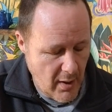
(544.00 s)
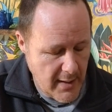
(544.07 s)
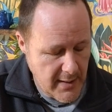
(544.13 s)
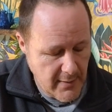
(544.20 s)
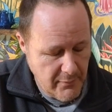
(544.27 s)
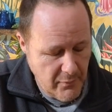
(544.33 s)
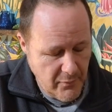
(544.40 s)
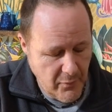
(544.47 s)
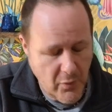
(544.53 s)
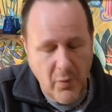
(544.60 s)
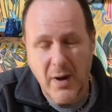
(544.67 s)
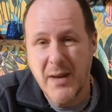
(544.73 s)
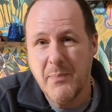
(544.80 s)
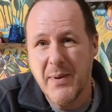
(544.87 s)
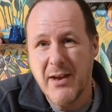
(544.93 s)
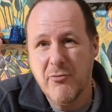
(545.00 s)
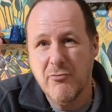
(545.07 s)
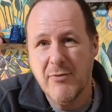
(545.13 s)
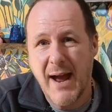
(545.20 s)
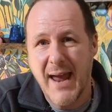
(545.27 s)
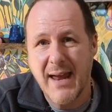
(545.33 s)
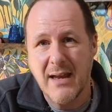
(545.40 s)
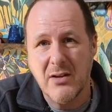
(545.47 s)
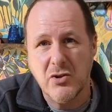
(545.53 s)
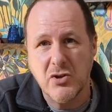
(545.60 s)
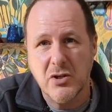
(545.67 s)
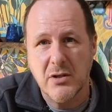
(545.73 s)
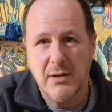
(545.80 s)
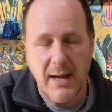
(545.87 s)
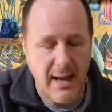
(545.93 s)
a big range,
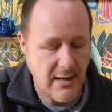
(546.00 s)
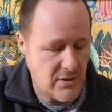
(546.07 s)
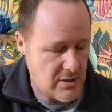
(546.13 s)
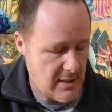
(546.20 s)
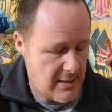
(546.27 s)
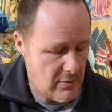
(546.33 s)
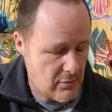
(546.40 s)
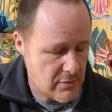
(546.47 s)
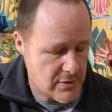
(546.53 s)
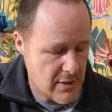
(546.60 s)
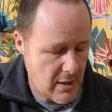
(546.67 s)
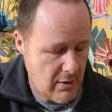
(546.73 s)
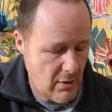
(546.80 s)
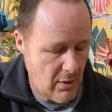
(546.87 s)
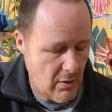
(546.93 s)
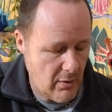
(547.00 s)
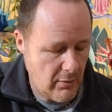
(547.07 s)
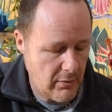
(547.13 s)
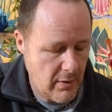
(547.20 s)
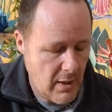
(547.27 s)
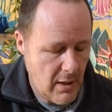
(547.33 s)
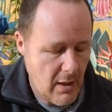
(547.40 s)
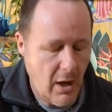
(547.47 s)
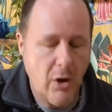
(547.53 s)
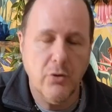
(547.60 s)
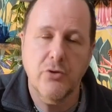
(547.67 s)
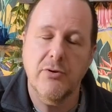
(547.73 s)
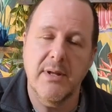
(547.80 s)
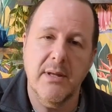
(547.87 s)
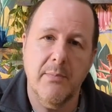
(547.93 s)
actually, also on
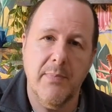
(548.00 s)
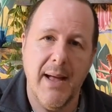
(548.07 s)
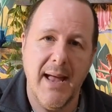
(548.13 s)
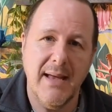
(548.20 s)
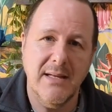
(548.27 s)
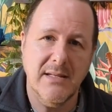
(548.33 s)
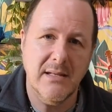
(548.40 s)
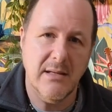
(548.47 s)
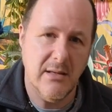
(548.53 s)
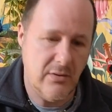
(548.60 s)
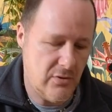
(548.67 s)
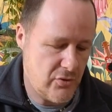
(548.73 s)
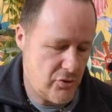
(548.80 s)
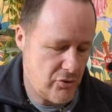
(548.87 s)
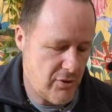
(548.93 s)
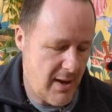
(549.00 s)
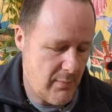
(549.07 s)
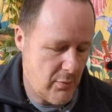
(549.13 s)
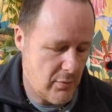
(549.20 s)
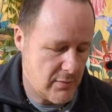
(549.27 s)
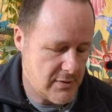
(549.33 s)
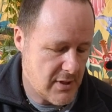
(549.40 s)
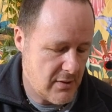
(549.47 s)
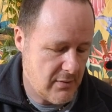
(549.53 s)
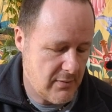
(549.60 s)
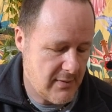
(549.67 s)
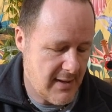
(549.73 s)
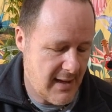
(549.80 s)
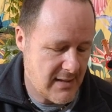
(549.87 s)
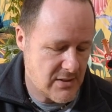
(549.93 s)
altering the bass and the treble, so
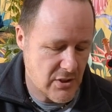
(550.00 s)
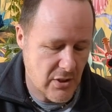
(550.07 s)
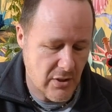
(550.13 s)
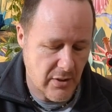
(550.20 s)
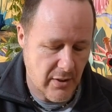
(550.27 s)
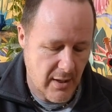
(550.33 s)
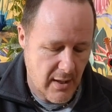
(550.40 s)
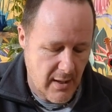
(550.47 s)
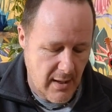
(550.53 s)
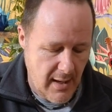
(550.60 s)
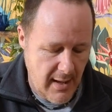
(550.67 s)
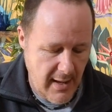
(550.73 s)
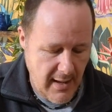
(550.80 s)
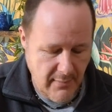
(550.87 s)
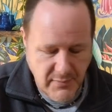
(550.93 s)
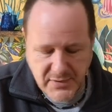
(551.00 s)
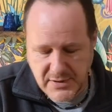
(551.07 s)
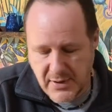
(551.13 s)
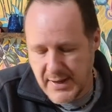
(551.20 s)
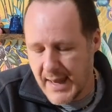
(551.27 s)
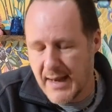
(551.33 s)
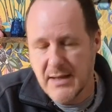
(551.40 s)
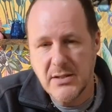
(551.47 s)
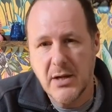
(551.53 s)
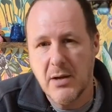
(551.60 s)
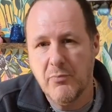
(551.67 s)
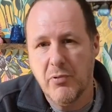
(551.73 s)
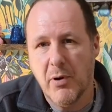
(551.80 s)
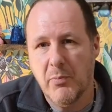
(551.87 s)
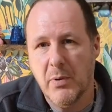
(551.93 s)
that's good. So yeah, there's no
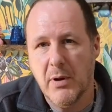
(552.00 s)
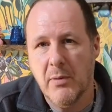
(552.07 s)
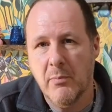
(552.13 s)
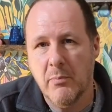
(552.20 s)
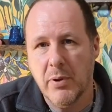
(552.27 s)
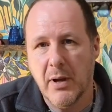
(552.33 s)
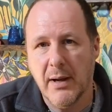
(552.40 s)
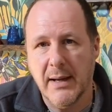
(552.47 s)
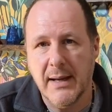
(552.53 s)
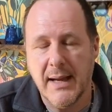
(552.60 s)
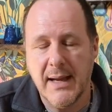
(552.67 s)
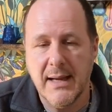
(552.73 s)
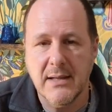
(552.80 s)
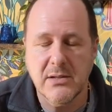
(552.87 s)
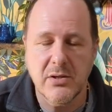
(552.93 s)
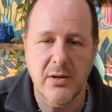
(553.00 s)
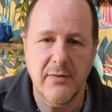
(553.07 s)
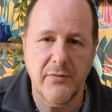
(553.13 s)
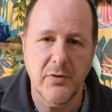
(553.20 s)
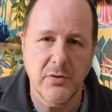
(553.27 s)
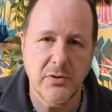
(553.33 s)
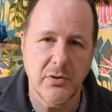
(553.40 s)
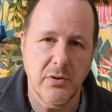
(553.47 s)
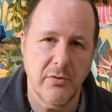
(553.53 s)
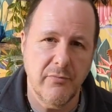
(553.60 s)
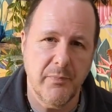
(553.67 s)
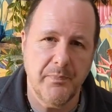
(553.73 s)
problem plugging it in. So if you're sort of